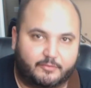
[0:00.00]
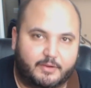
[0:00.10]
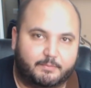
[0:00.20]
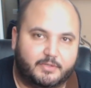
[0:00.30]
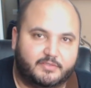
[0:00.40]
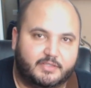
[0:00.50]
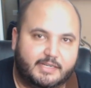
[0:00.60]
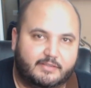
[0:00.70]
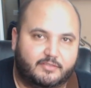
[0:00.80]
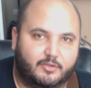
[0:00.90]
fret buzz on
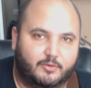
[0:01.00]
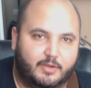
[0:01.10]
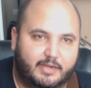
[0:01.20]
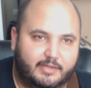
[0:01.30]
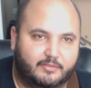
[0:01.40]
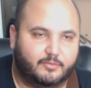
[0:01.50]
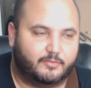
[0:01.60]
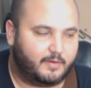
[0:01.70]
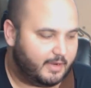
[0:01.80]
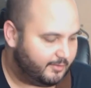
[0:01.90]
it, so I need to
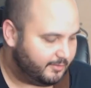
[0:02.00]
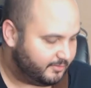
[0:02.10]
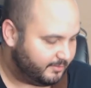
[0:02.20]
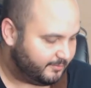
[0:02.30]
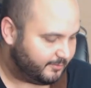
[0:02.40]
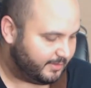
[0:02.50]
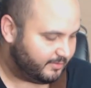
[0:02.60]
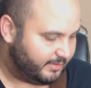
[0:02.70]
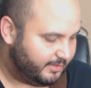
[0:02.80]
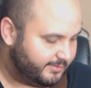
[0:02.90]
file some
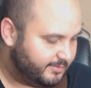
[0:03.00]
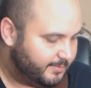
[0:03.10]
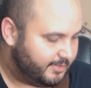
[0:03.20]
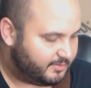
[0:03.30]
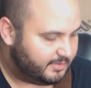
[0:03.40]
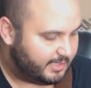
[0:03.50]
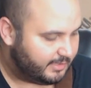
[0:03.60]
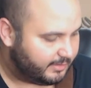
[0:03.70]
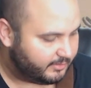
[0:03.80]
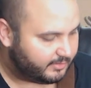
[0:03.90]
frets. I need to measure
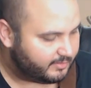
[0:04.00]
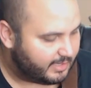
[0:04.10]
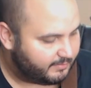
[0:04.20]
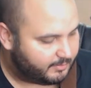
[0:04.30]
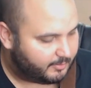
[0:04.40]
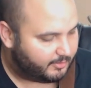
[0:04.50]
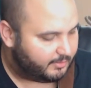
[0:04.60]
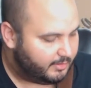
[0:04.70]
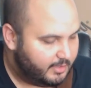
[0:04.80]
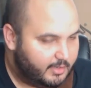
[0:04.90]
that and just have them
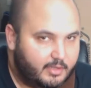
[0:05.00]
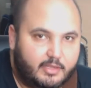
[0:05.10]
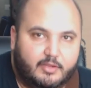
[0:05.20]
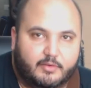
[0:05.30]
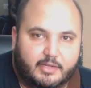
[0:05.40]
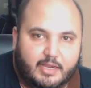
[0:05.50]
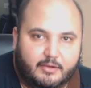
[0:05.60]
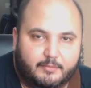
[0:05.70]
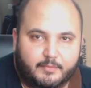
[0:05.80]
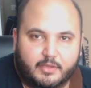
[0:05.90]
all evened
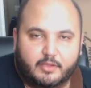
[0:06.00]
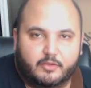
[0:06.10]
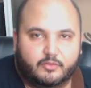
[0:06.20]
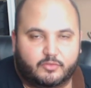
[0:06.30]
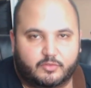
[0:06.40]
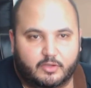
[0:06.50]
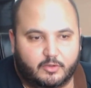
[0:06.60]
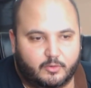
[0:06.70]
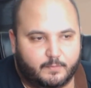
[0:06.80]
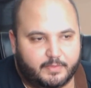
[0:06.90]
out.
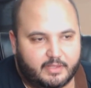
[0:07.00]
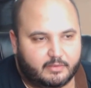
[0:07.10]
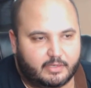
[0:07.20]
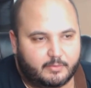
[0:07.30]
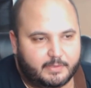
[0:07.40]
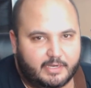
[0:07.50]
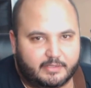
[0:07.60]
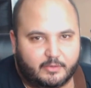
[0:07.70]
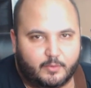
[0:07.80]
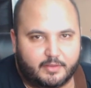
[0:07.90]
So that'd be
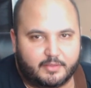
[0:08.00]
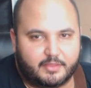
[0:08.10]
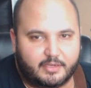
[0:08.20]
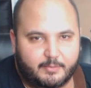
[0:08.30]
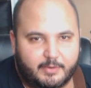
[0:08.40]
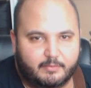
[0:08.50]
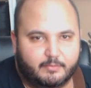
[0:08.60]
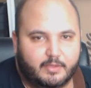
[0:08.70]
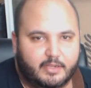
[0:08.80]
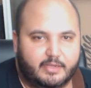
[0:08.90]
like the one thing. I
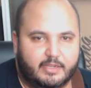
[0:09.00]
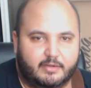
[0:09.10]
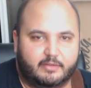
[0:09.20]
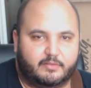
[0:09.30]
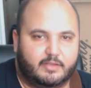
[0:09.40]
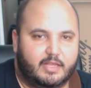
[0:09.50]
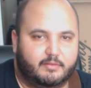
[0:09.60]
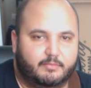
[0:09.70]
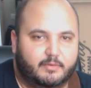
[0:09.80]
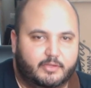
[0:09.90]
mean, again, it's
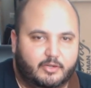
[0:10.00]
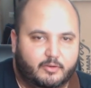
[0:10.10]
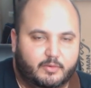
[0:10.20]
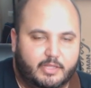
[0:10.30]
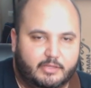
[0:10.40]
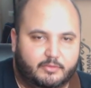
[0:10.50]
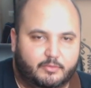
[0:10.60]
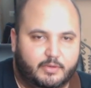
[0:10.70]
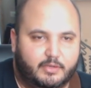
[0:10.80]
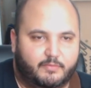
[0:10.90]
not, you know, a
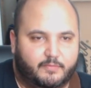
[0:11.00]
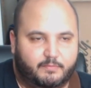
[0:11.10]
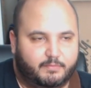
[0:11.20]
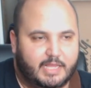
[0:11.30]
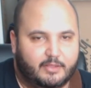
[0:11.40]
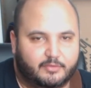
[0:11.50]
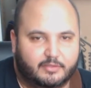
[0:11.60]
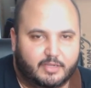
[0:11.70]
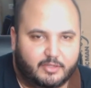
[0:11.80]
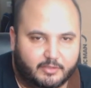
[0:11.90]

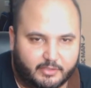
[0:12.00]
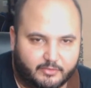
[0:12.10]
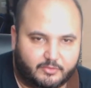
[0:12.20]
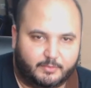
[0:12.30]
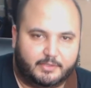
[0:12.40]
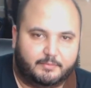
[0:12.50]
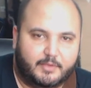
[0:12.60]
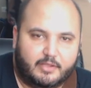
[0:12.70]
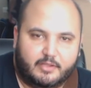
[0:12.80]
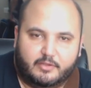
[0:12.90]
$3,000 instrument,
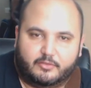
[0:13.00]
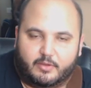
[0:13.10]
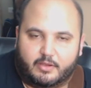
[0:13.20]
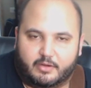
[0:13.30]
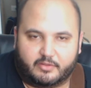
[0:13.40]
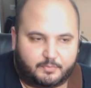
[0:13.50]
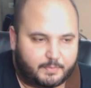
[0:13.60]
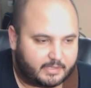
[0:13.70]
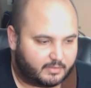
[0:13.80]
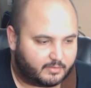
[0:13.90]
so I
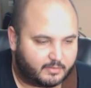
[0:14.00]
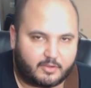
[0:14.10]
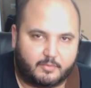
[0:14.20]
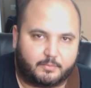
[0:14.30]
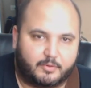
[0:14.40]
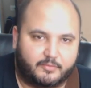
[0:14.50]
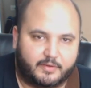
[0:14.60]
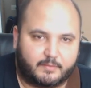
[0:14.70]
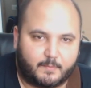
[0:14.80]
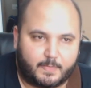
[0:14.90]
expect it to come
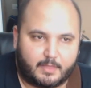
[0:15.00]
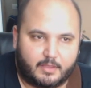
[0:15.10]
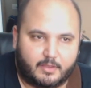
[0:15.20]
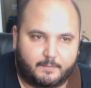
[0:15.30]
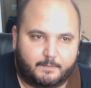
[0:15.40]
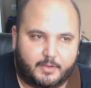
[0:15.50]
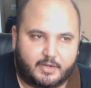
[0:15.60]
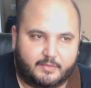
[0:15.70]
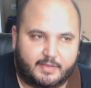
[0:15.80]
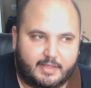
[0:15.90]
perfect.
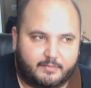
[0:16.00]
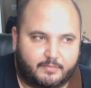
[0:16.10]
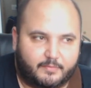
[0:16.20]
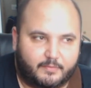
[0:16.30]
But I've had